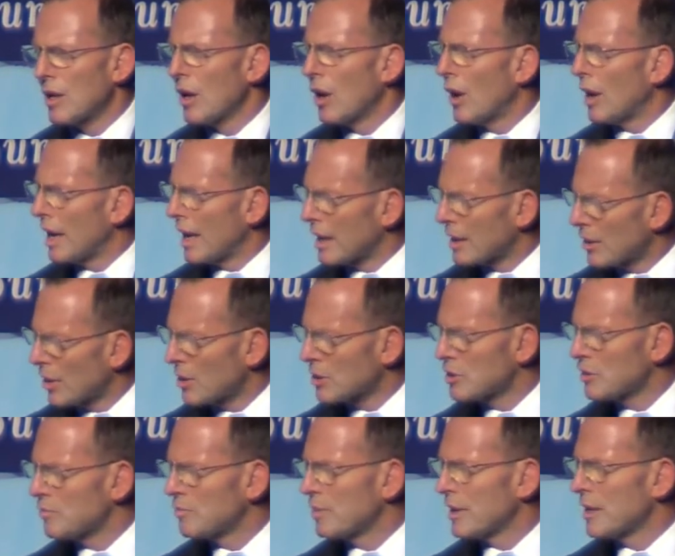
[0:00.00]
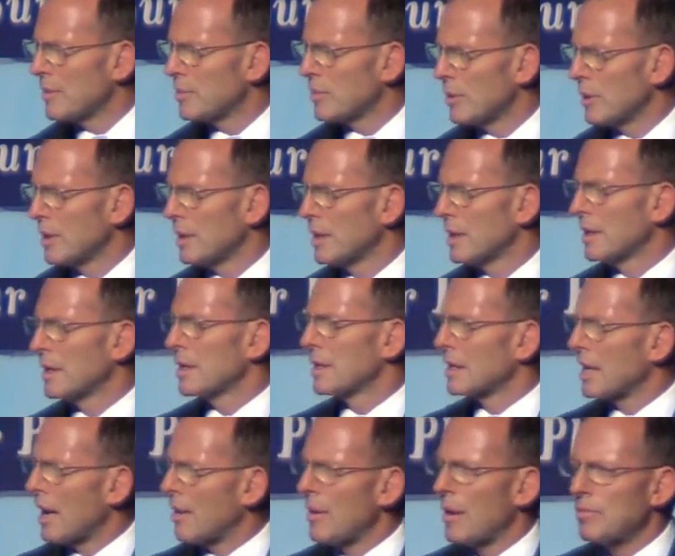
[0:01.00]
I had lots of people
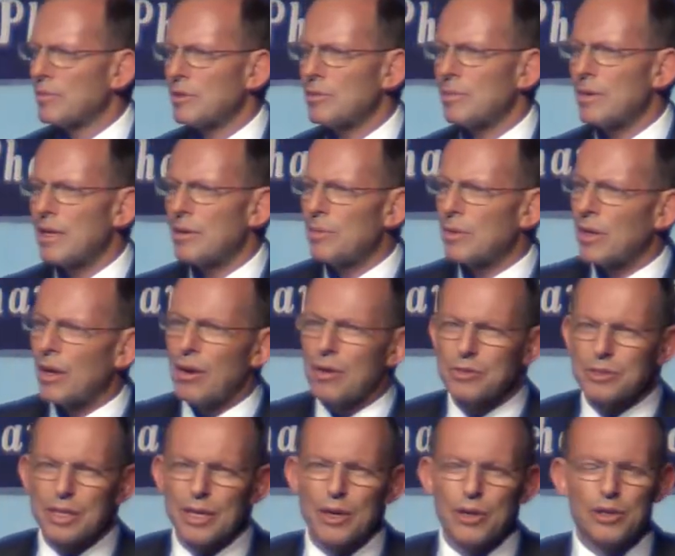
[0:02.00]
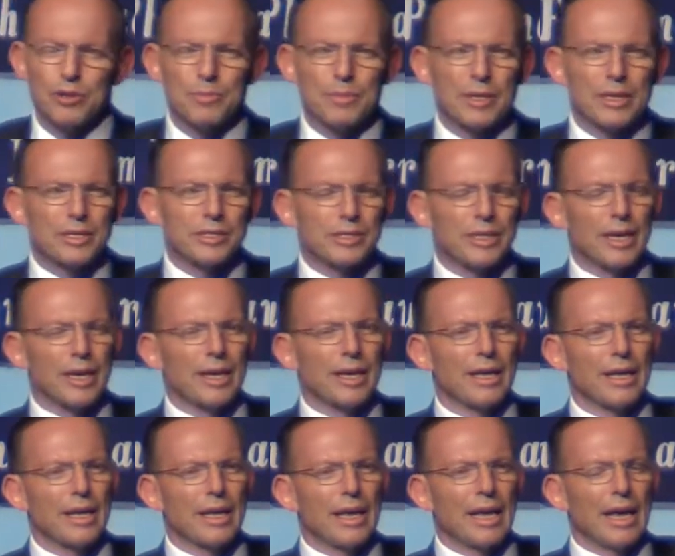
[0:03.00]
come up to me when I was the Health Minister
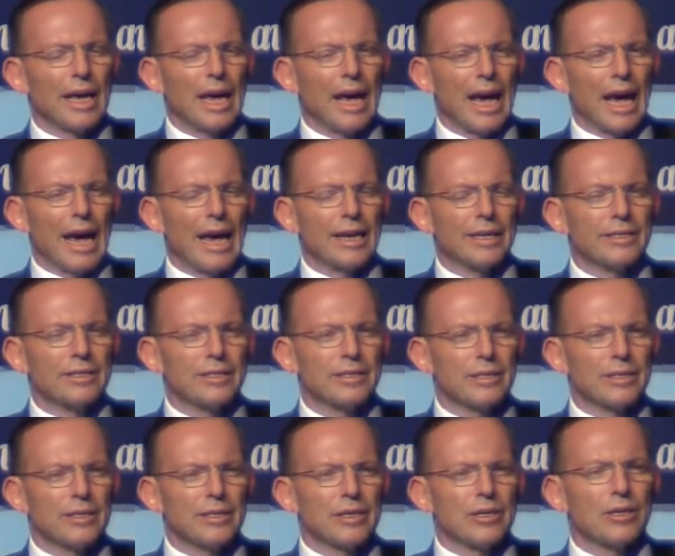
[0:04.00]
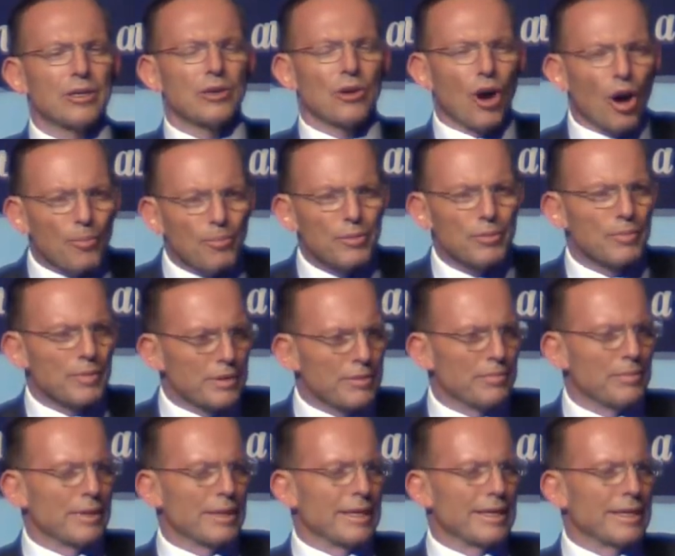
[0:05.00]
and compliment
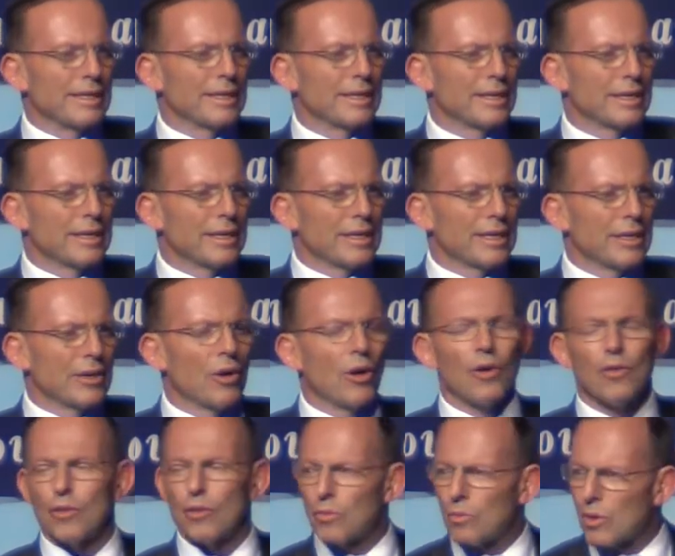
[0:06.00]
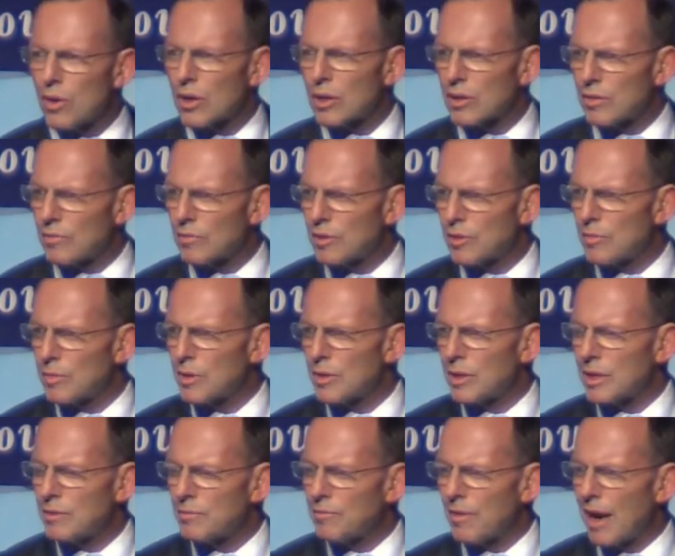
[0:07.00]
me on the work of
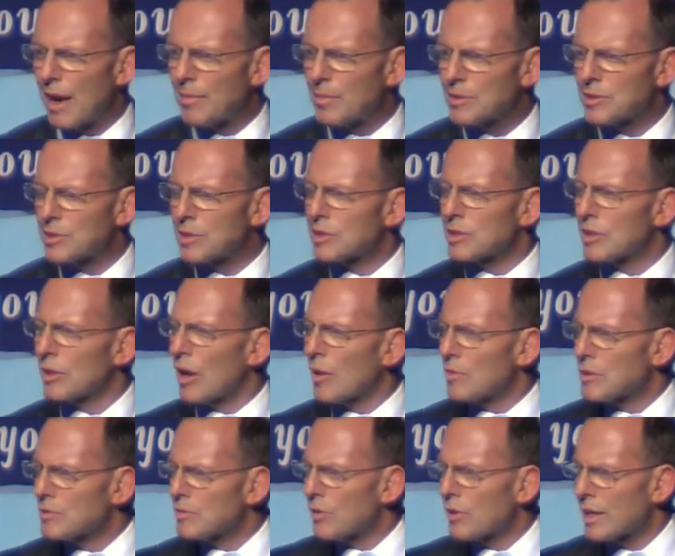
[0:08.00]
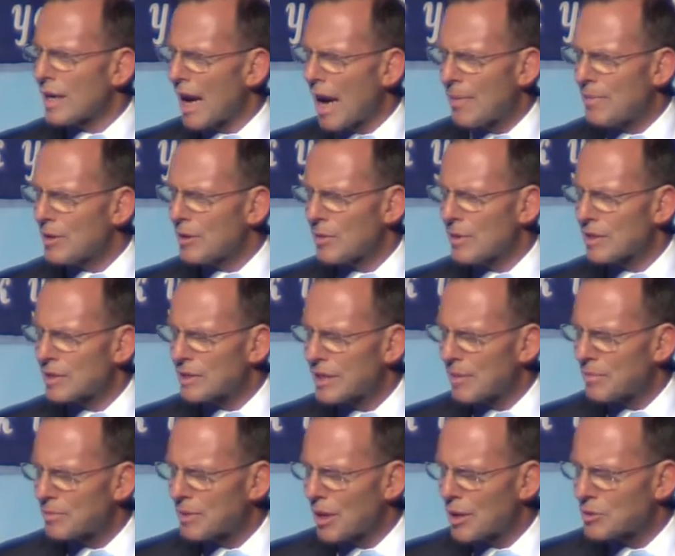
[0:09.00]
community pharmacists, and I was very happy to
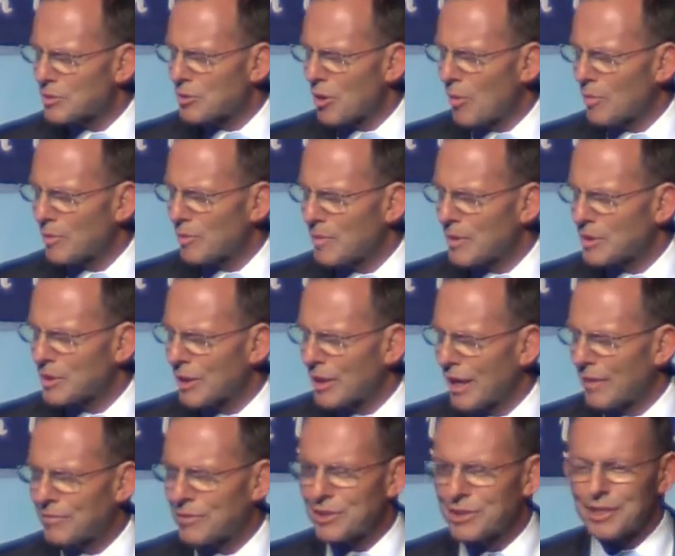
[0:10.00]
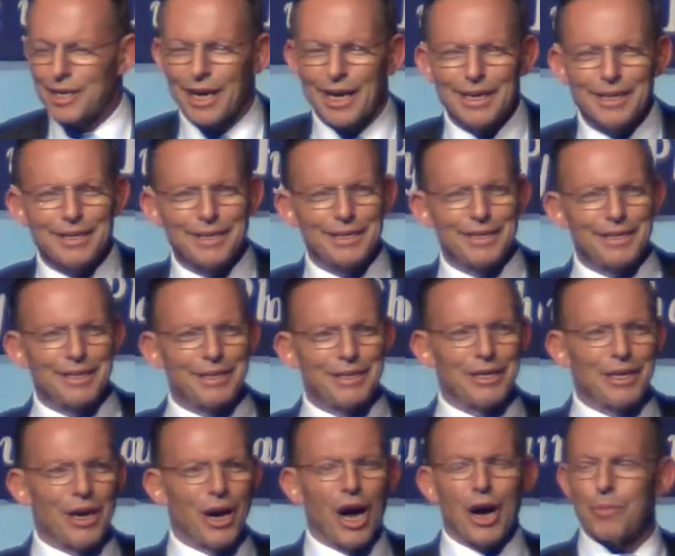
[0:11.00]
accept those compliments, I have to say.
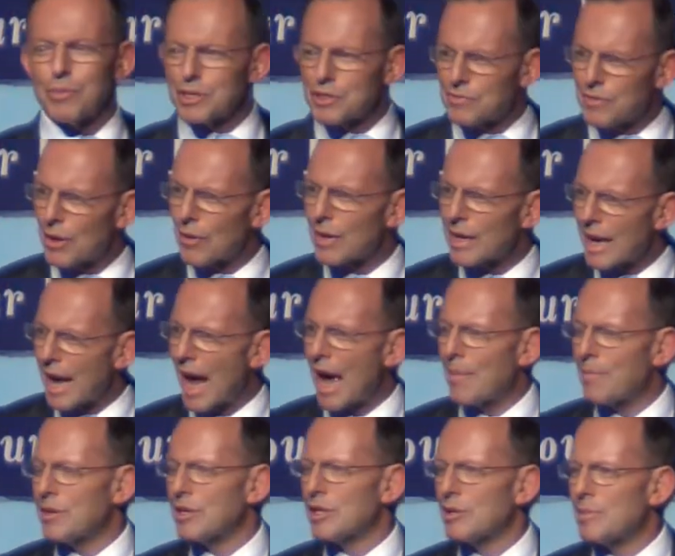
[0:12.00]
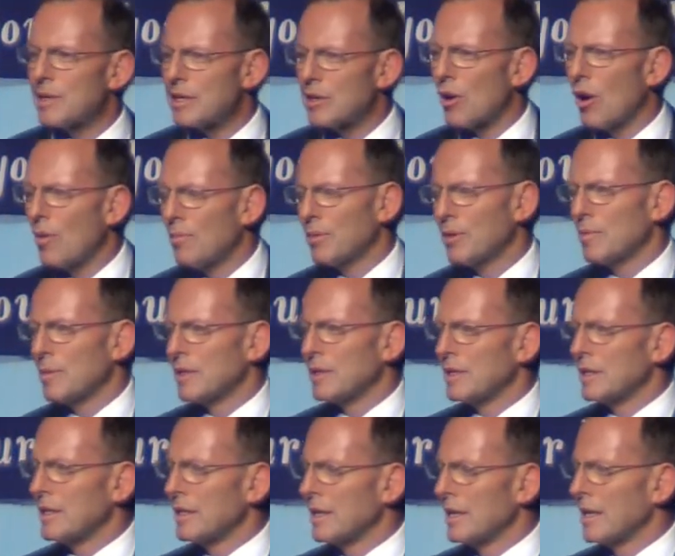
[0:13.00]
I was very happy to be
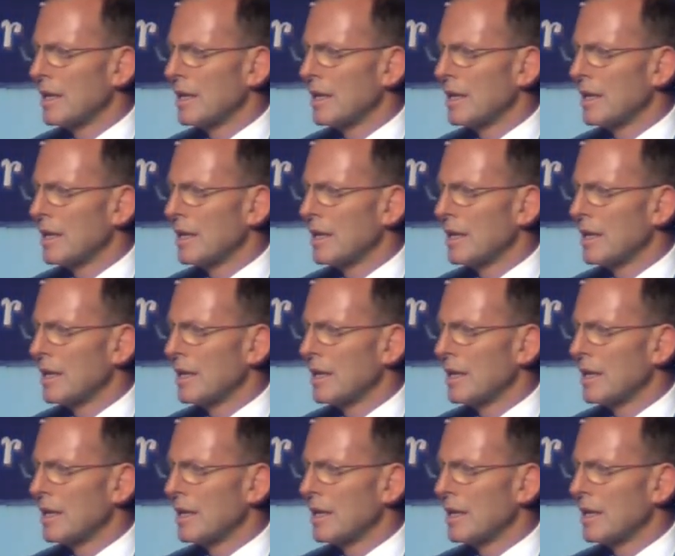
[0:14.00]
complimented